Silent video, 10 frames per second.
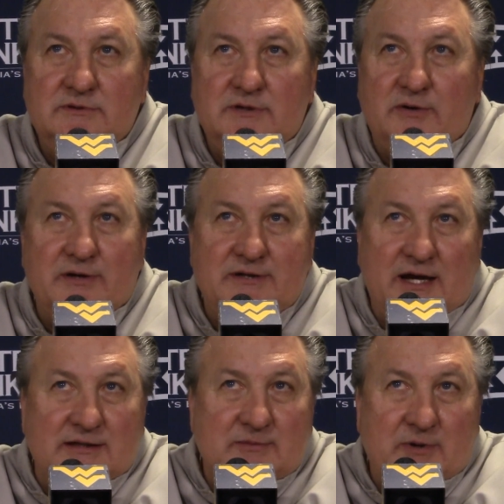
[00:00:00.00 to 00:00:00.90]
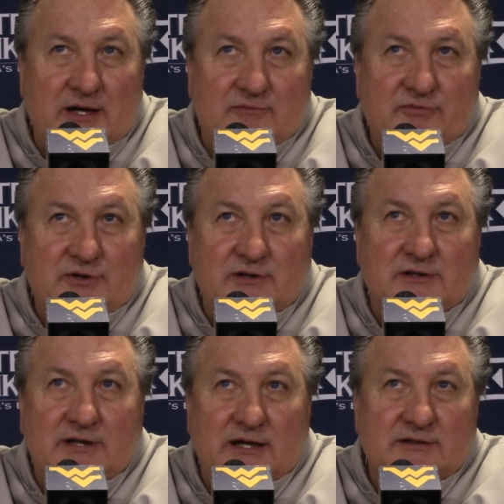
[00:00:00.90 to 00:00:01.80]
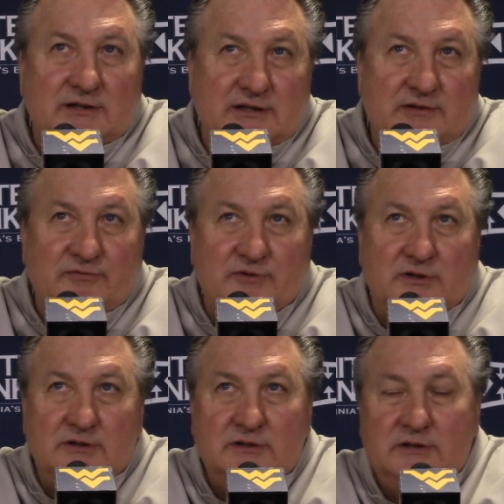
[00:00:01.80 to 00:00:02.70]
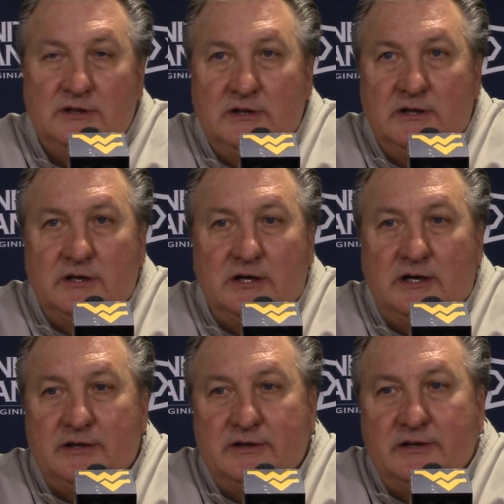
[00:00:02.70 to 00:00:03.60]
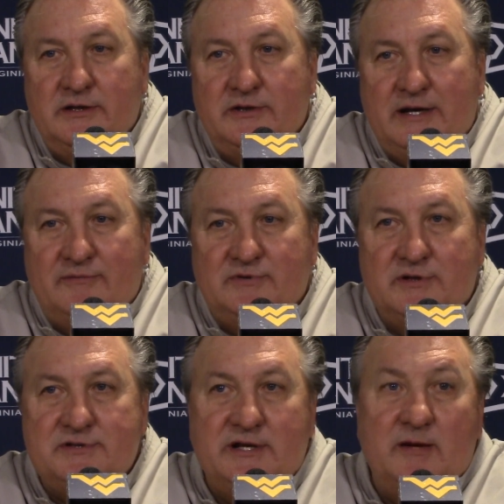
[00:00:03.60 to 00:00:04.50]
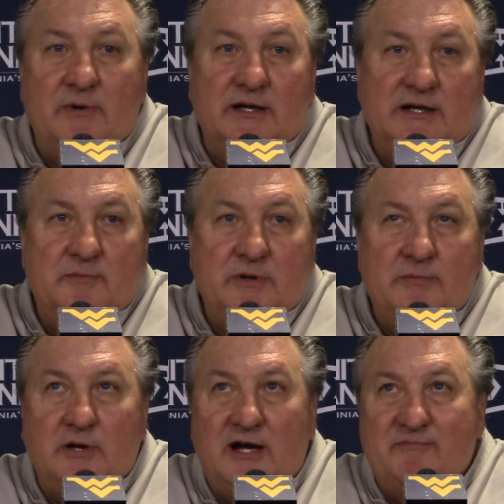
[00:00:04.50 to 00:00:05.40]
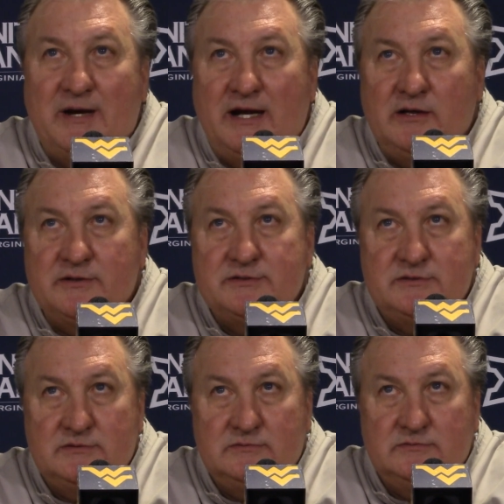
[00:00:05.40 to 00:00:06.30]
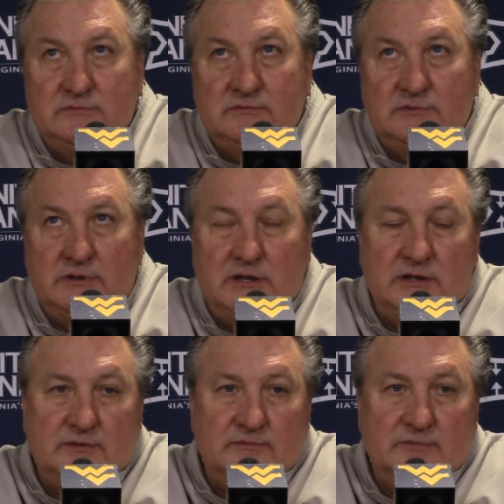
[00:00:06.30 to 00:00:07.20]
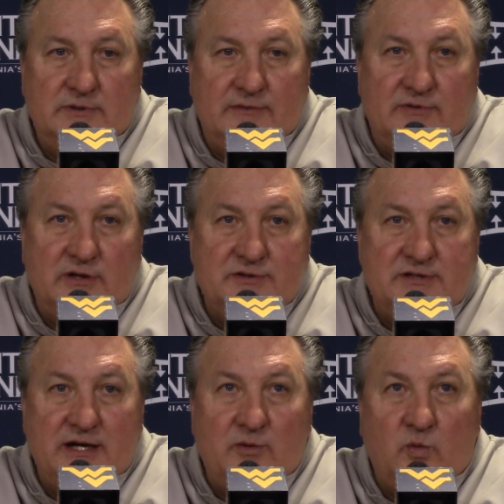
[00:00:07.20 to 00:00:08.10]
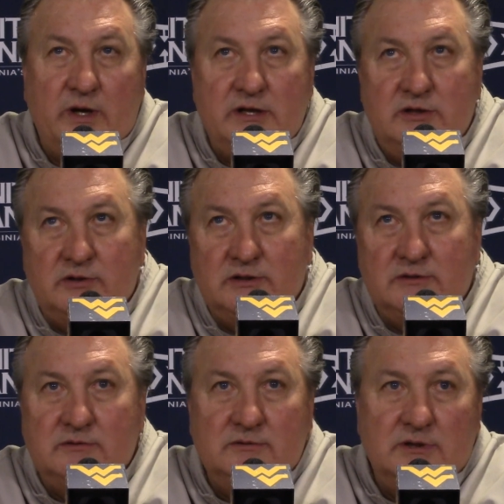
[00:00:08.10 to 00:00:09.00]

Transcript: Don't attack the back foot. Attack the lead foot. You have to understand about getting people off balance. You have to understand when you can.